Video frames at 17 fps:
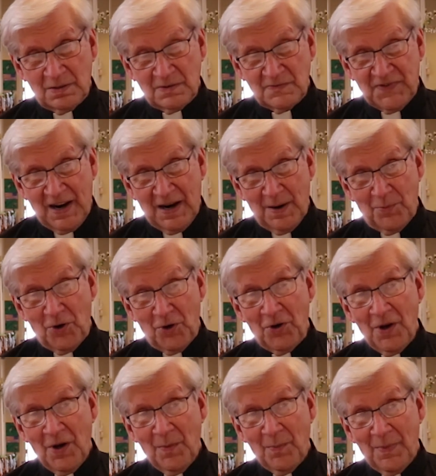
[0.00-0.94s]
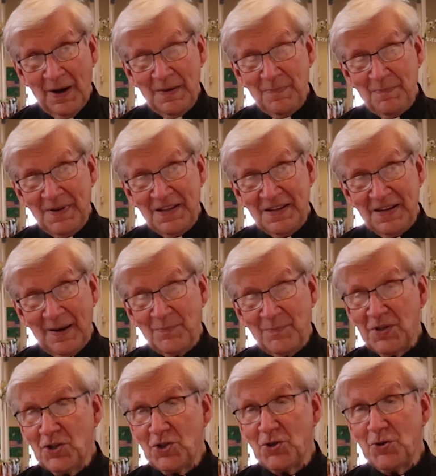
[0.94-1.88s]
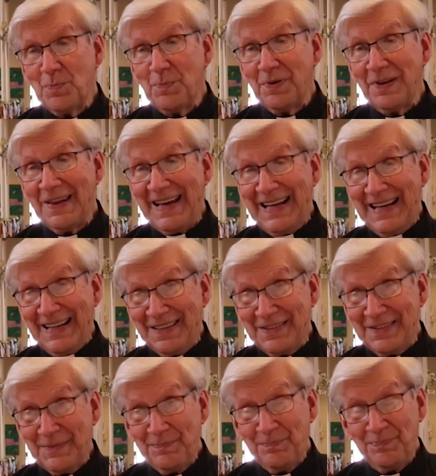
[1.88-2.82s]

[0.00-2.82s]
farmer might be tempted to plant